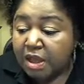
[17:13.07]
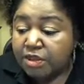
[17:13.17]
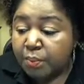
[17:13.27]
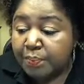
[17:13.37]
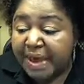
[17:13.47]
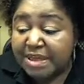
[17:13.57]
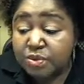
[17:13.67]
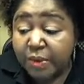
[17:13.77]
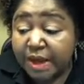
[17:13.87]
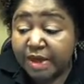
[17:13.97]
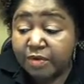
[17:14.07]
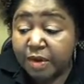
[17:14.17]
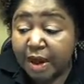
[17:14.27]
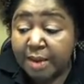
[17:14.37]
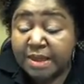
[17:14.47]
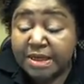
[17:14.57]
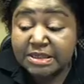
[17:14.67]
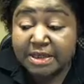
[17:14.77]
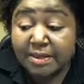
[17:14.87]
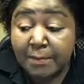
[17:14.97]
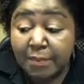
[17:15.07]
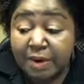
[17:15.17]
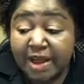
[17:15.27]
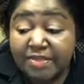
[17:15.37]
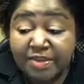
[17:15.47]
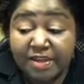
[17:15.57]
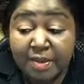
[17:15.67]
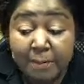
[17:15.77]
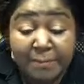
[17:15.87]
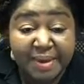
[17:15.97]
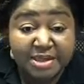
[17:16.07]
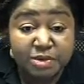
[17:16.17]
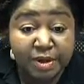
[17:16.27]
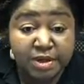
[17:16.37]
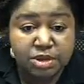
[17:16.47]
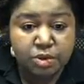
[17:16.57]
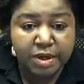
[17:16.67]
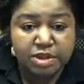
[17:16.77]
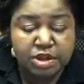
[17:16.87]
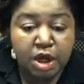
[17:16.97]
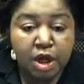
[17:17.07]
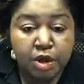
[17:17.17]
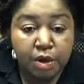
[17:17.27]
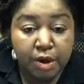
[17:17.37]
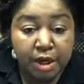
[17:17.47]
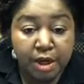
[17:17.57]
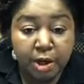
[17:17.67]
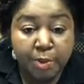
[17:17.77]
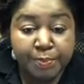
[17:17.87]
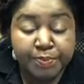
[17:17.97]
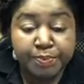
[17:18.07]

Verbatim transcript: The best way, if you, I'm going to say the, what I think the best way to stretch your hair